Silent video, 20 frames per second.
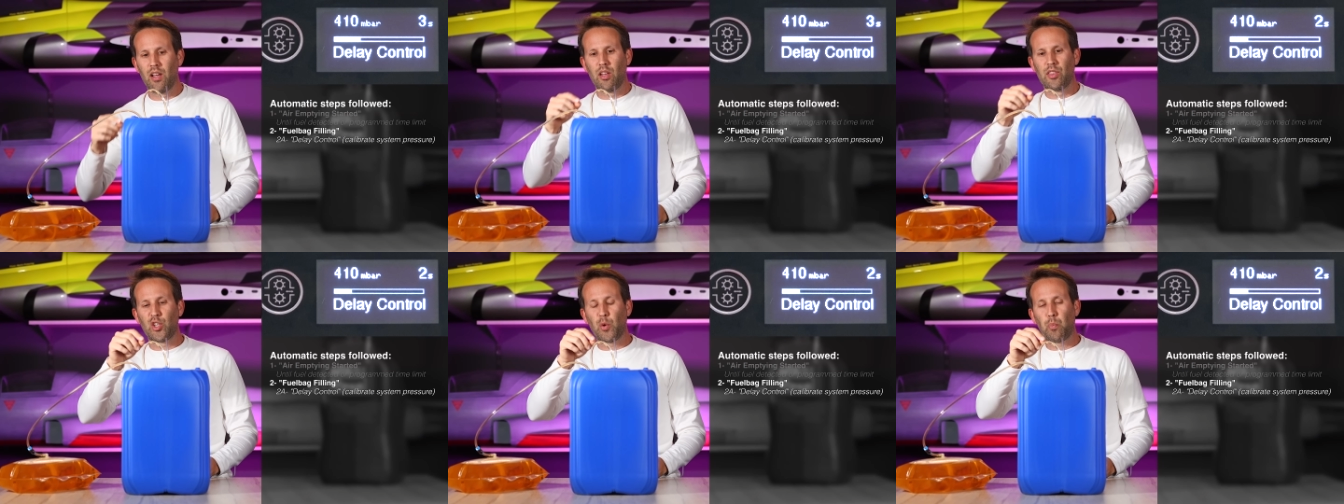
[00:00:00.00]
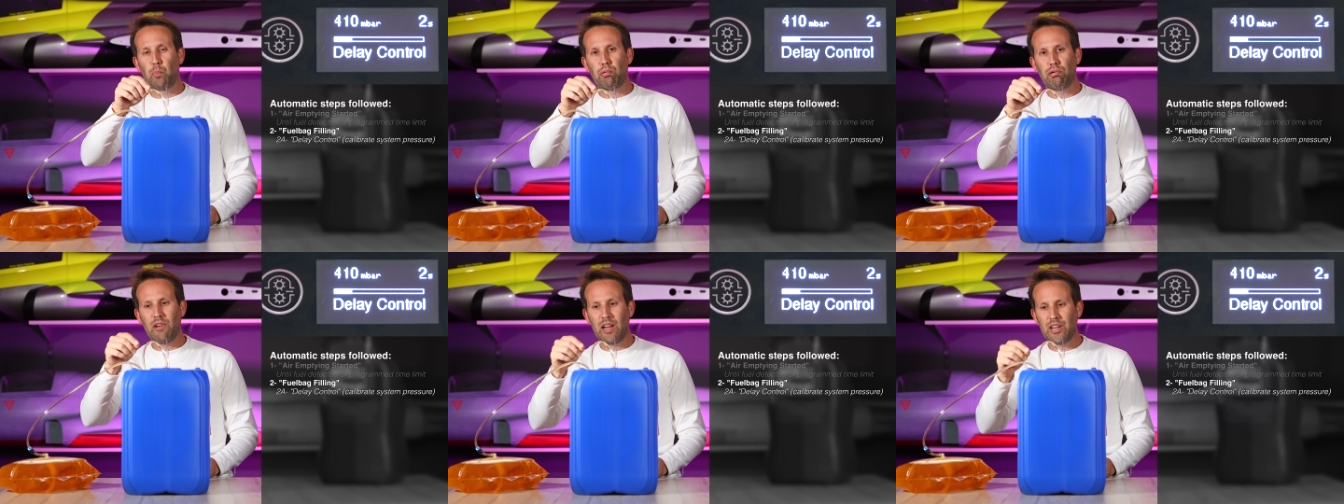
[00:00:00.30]
the
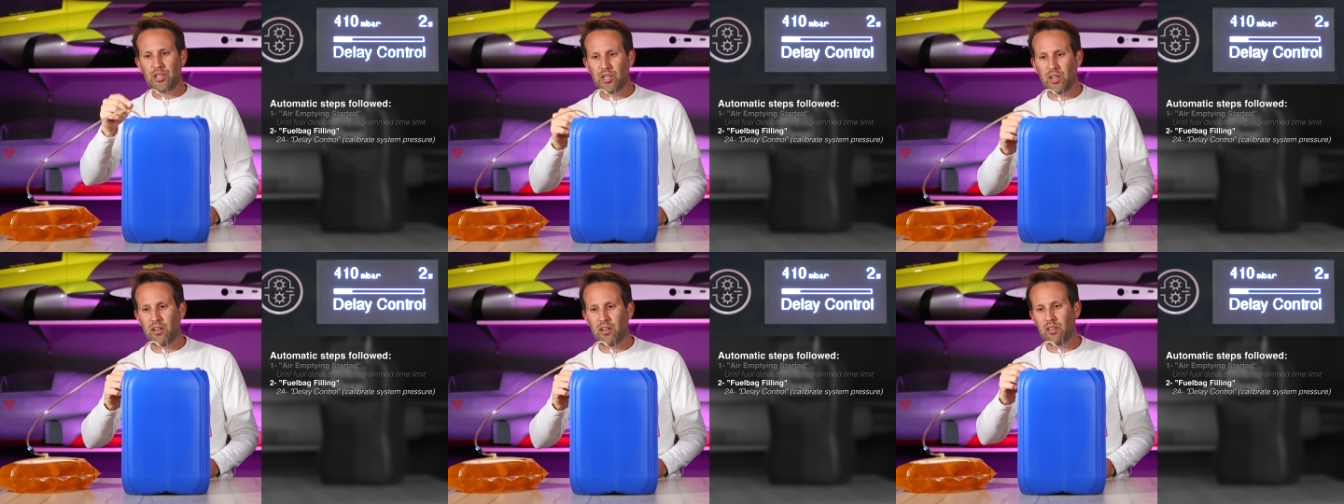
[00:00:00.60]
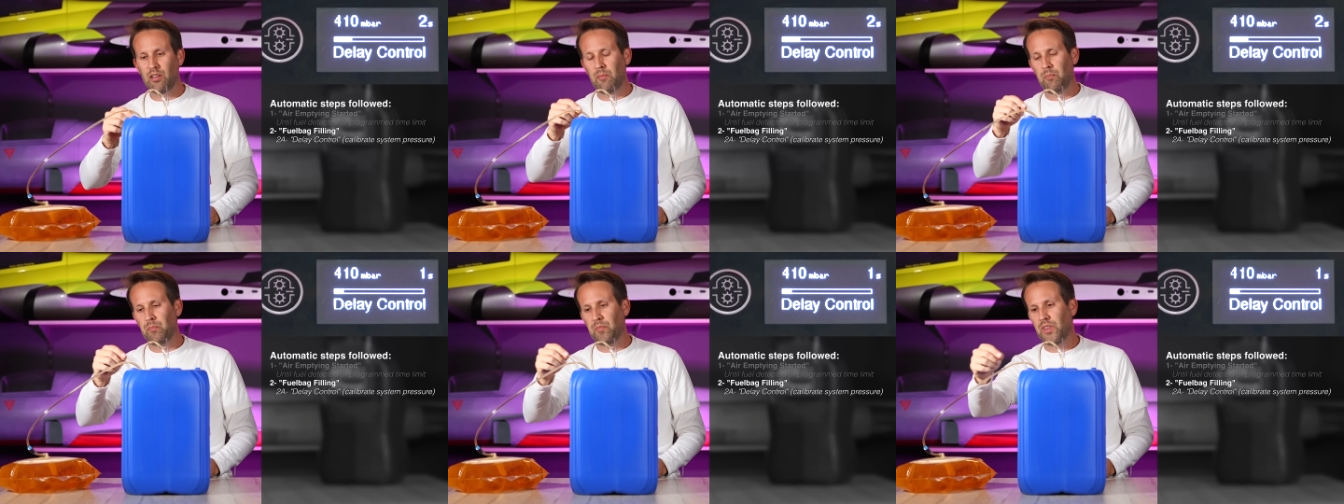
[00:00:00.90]
pressure
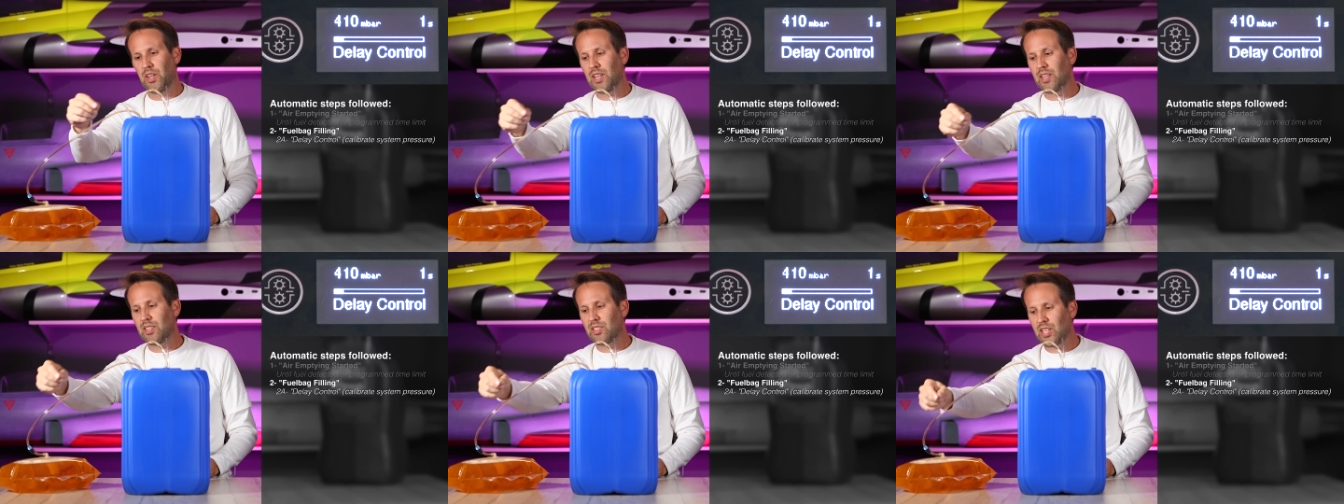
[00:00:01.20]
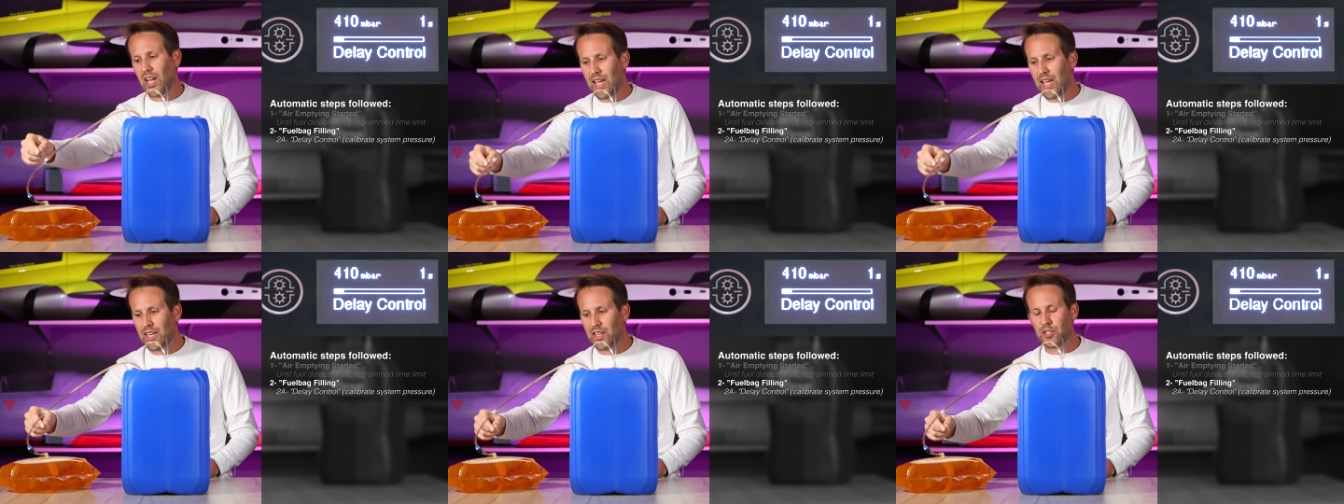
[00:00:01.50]
that it
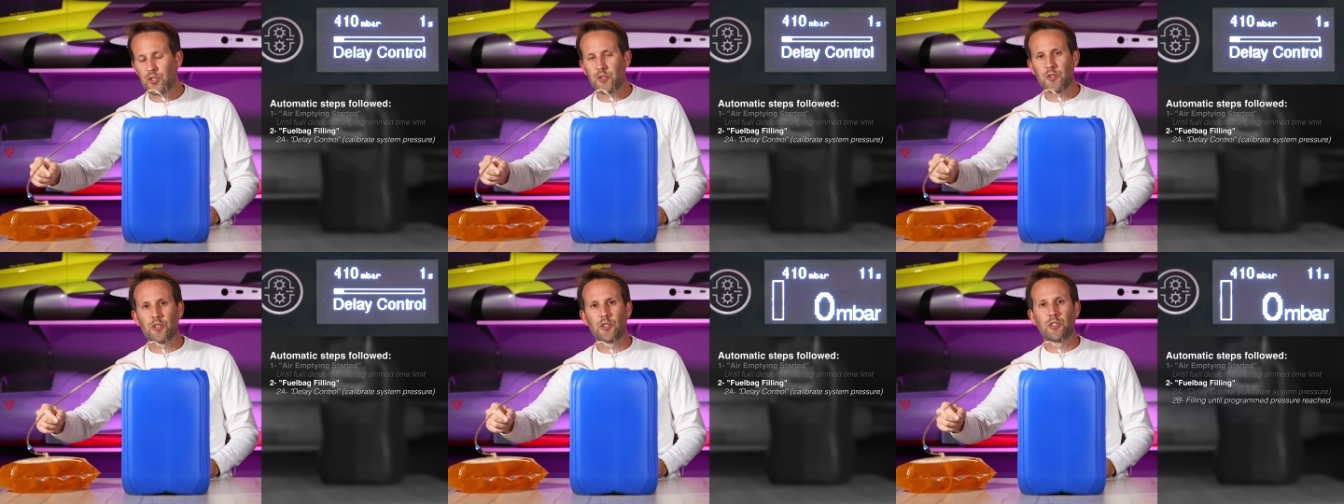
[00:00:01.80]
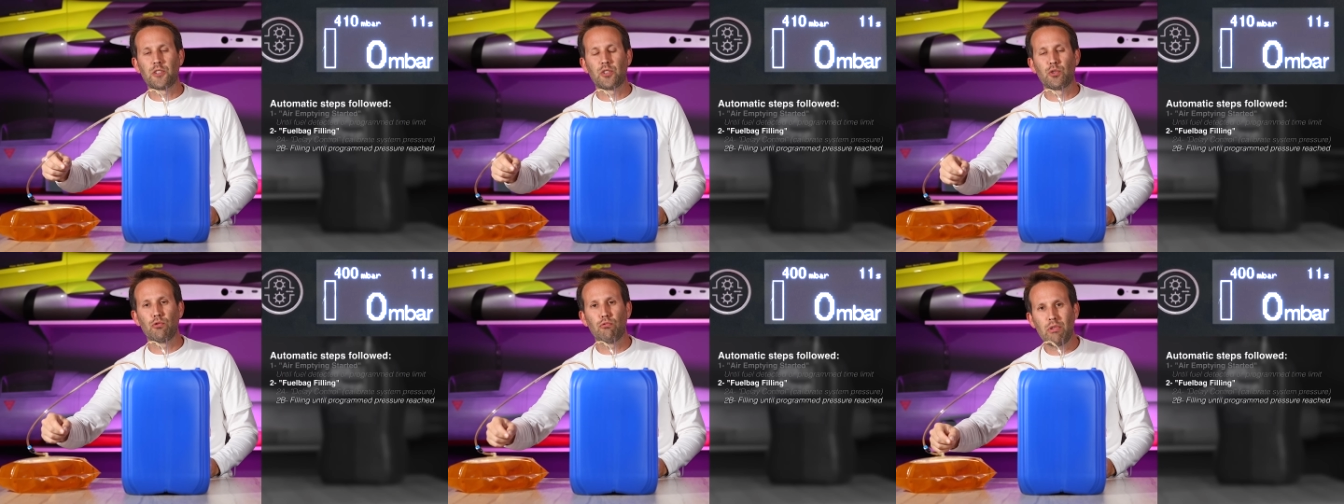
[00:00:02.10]
takes
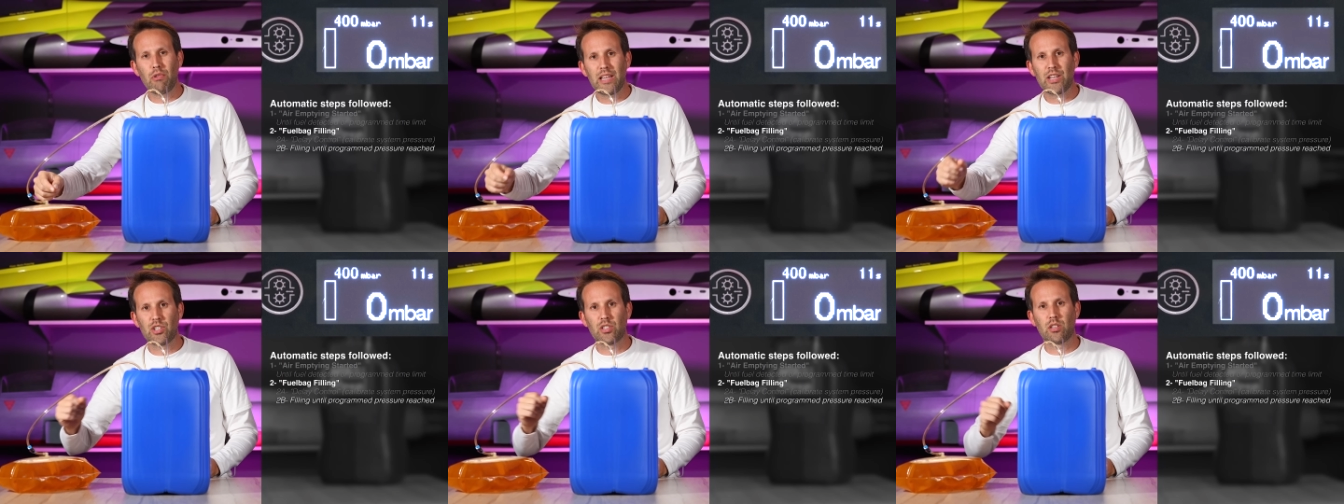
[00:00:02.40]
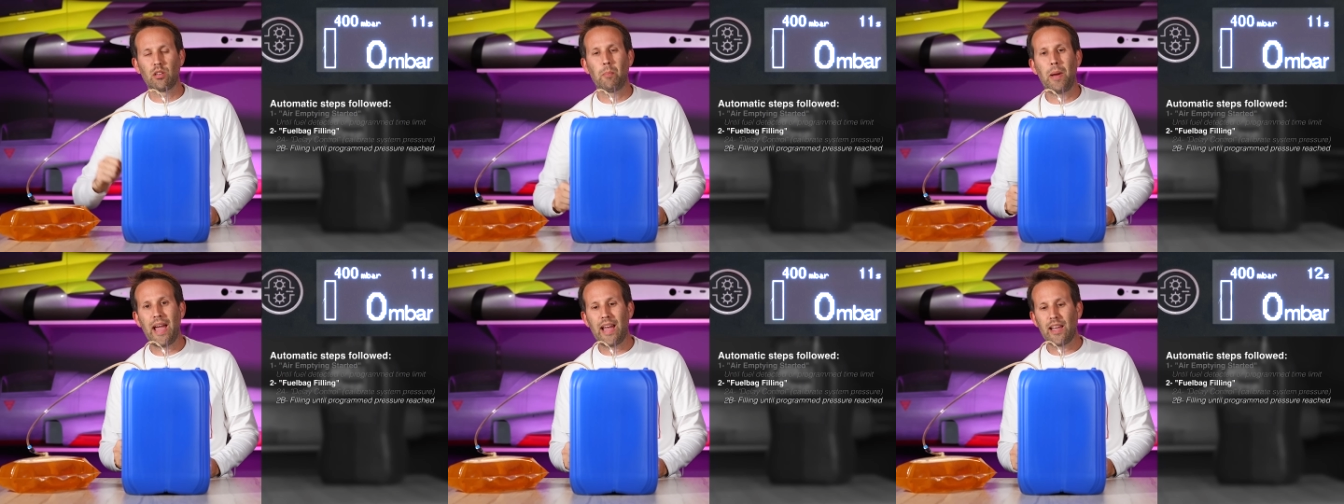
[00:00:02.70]
to reach
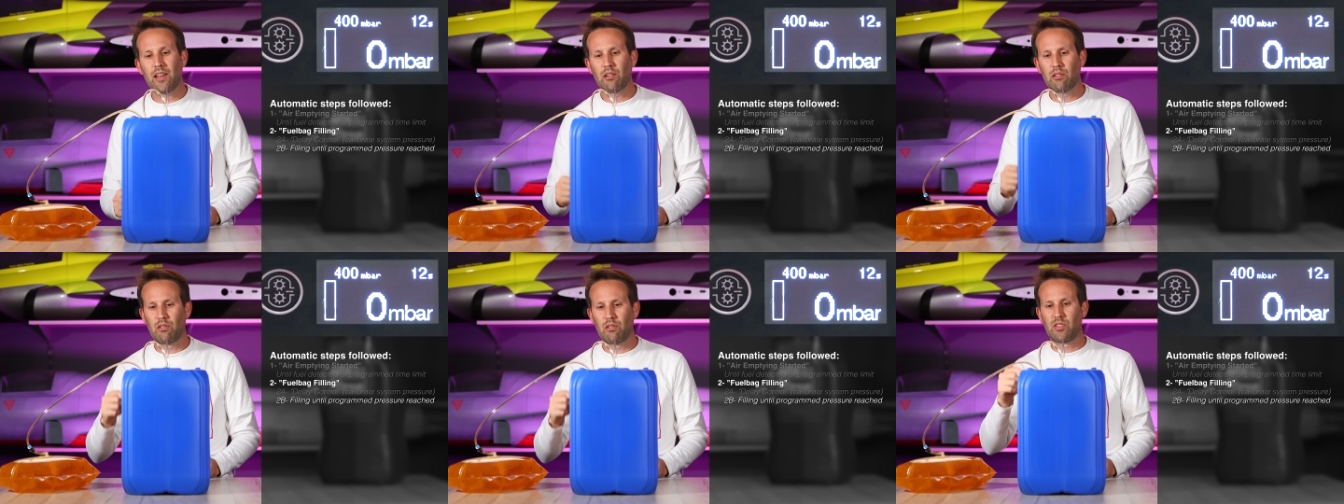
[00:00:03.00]
the bag,